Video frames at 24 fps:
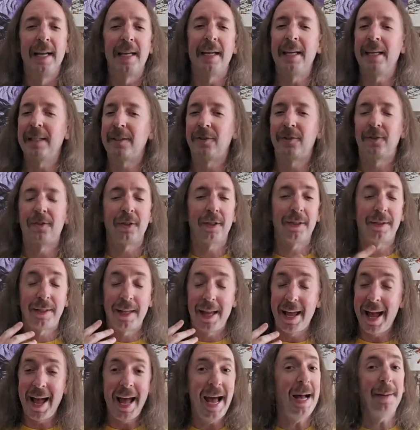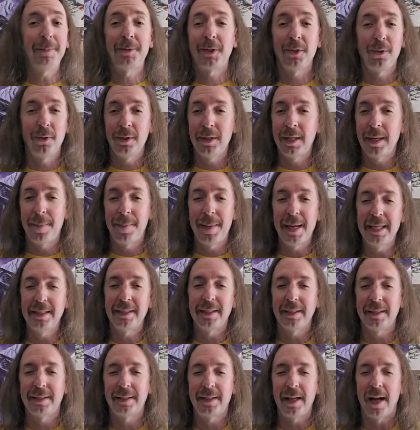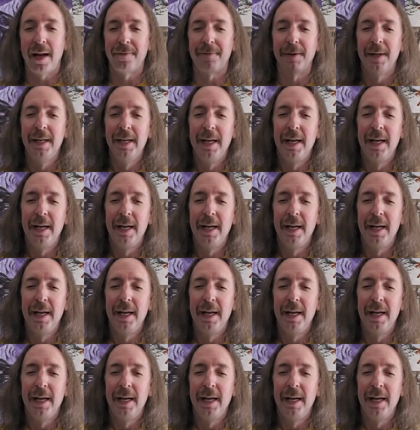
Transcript: It's just absolutely amazing stuff.